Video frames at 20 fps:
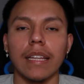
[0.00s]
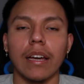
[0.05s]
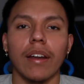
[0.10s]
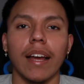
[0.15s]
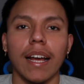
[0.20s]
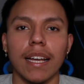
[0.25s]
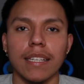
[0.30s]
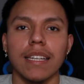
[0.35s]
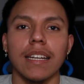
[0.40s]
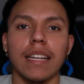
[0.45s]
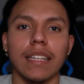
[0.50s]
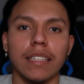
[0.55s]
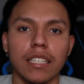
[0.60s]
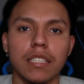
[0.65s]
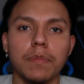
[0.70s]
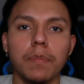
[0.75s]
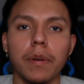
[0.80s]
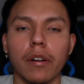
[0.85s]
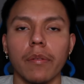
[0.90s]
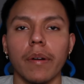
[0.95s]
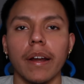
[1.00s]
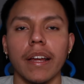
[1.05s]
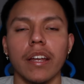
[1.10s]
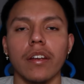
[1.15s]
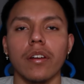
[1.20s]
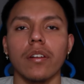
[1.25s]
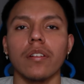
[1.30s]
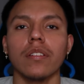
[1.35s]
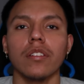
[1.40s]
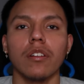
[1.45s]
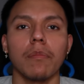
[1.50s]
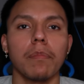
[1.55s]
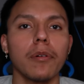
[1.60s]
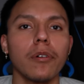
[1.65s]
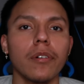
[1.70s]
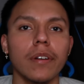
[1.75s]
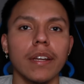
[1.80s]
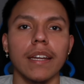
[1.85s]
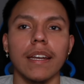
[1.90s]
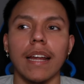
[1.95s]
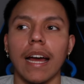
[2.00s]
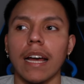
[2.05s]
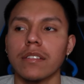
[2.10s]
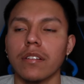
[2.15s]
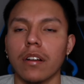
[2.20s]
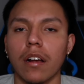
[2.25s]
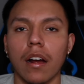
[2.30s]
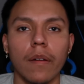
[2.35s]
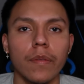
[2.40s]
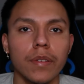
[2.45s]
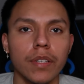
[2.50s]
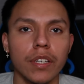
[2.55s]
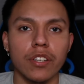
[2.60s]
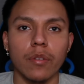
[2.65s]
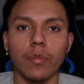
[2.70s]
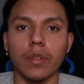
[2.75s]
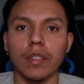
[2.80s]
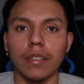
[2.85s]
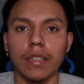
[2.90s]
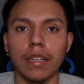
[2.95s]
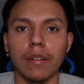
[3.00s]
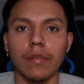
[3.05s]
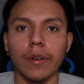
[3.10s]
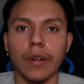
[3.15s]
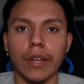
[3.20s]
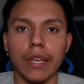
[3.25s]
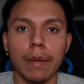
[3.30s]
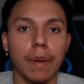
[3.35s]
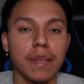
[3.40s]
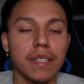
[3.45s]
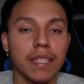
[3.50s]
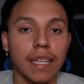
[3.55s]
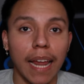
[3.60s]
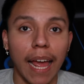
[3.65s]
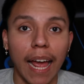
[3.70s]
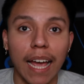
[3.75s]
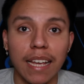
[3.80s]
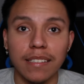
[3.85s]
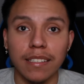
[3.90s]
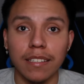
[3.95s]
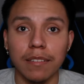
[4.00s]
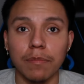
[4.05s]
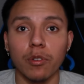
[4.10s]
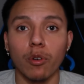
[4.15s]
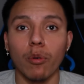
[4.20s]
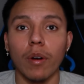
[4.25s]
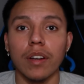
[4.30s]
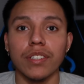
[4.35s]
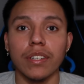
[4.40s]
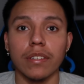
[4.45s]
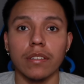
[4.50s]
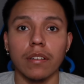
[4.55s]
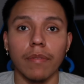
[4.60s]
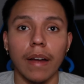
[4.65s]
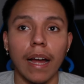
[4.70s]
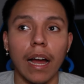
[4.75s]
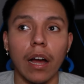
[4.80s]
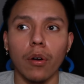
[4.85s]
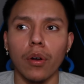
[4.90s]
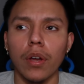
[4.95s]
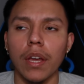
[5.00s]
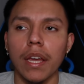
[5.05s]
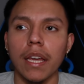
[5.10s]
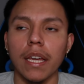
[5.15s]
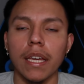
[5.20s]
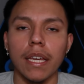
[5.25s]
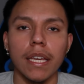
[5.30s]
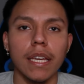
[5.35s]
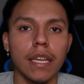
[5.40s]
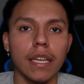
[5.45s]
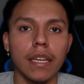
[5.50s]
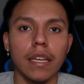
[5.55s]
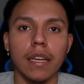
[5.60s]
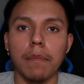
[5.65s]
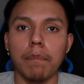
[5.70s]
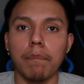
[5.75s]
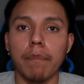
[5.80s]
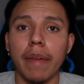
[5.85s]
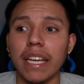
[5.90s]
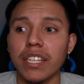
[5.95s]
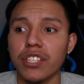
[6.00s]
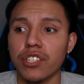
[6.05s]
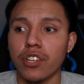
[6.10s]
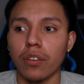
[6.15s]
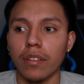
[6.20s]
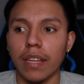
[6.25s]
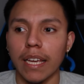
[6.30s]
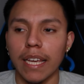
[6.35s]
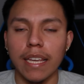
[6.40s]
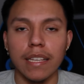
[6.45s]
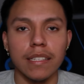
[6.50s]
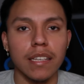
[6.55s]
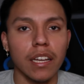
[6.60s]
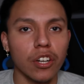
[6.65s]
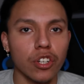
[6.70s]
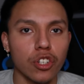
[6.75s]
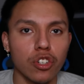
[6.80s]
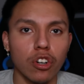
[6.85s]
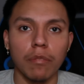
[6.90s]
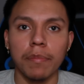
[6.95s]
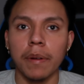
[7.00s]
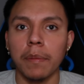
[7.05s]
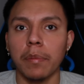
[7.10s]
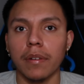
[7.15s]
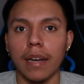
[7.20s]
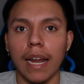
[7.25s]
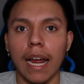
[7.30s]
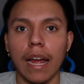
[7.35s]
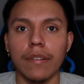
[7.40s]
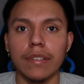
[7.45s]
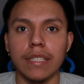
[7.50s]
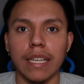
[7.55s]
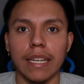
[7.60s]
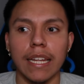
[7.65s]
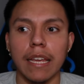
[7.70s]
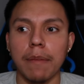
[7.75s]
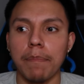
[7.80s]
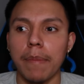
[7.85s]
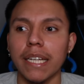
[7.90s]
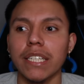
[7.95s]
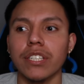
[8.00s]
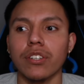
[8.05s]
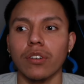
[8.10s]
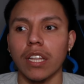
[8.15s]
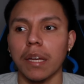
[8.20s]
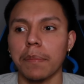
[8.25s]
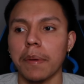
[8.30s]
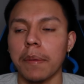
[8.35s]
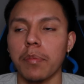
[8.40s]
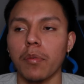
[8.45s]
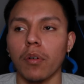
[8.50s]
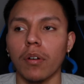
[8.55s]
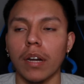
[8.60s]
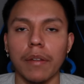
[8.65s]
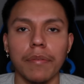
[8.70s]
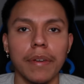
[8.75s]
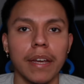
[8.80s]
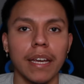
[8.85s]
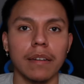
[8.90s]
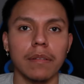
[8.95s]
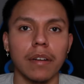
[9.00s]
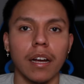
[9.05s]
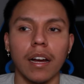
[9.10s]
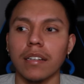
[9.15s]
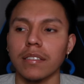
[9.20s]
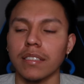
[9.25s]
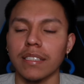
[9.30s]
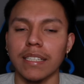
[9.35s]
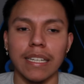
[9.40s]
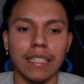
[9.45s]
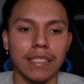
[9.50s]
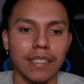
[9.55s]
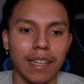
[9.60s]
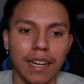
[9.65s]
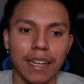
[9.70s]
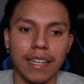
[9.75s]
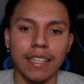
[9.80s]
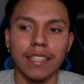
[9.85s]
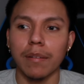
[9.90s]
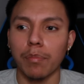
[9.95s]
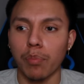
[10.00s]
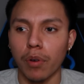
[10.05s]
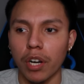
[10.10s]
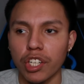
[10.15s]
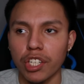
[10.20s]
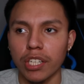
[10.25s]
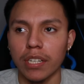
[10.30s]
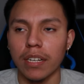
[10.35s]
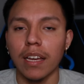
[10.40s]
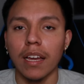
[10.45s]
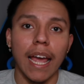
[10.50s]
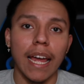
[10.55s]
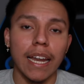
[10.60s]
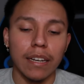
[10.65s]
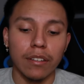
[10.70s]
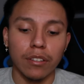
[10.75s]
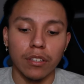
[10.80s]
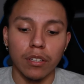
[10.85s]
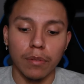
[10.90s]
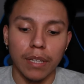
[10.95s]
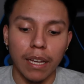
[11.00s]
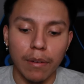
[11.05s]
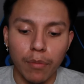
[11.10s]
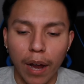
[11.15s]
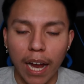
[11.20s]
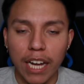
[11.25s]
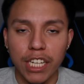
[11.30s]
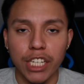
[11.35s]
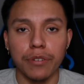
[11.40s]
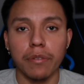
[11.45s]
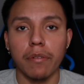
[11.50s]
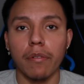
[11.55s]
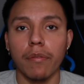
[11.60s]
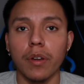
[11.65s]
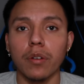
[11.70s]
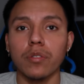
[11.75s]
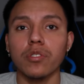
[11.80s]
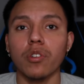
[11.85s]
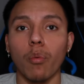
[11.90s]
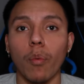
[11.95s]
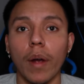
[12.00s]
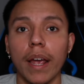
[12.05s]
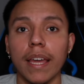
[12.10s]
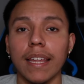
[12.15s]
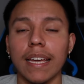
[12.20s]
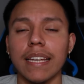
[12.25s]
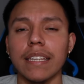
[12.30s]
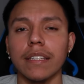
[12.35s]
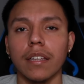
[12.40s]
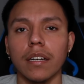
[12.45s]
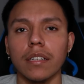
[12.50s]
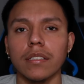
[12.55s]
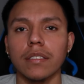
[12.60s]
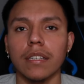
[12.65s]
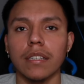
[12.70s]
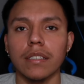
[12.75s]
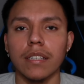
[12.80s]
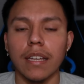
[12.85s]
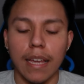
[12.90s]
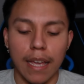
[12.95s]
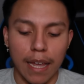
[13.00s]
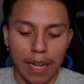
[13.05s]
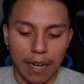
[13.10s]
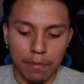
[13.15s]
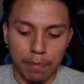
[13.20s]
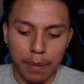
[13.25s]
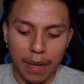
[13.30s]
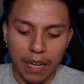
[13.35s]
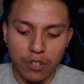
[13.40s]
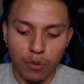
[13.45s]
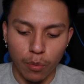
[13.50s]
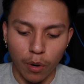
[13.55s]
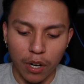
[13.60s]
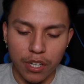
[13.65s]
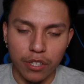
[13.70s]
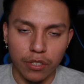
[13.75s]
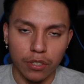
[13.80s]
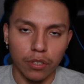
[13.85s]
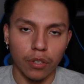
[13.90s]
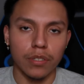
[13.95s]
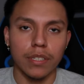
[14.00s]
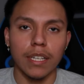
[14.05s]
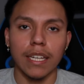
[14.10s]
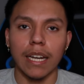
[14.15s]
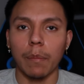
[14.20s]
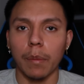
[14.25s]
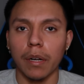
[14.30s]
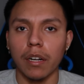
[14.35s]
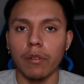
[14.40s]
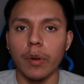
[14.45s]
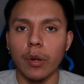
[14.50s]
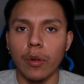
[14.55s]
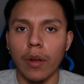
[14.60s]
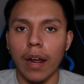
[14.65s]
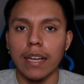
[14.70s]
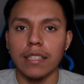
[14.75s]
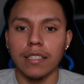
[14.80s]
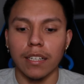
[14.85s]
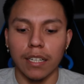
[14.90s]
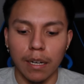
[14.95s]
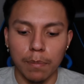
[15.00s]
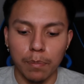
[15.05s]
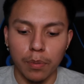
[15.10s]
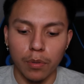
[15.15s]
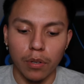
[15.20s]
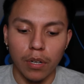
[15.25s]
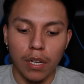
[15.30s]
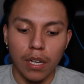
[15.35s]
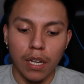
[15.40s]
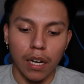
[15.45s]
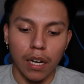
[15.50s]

Now, like I said, in this book right here, Napoleon has a conversation with the devil. He basically asks him questions of how he makes sure that he's in control of people's lives and he makes sure that people are living in constant anxiety, depression. And the devil actually reveals a way that he does this in page 113. I'm going to read you guys a couple